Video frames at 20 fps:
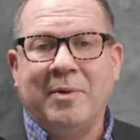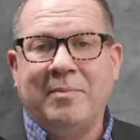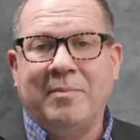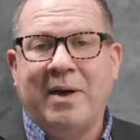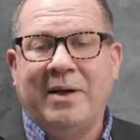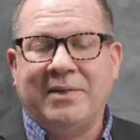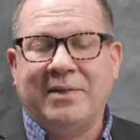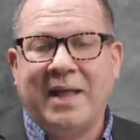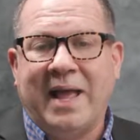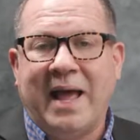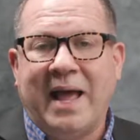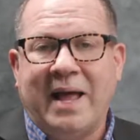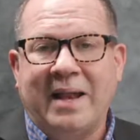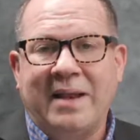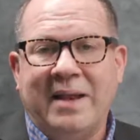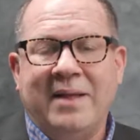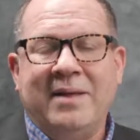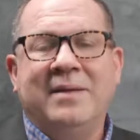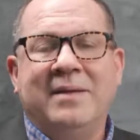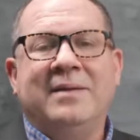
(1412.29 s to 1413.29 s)
about that
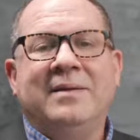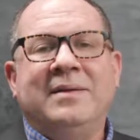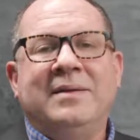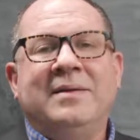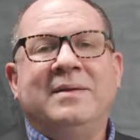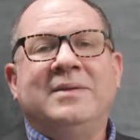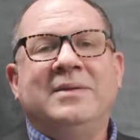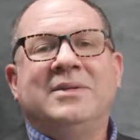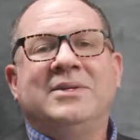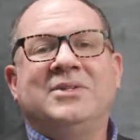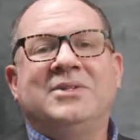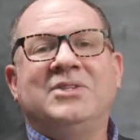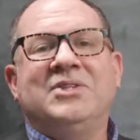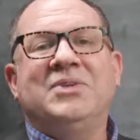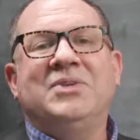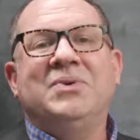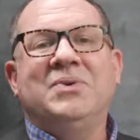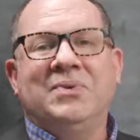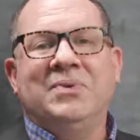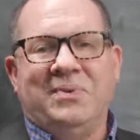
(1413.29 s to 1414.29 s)

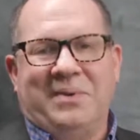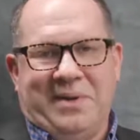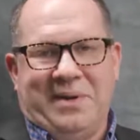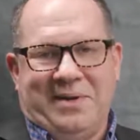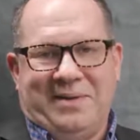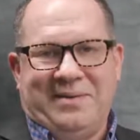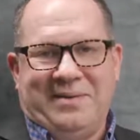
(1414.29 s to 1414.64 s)
soon.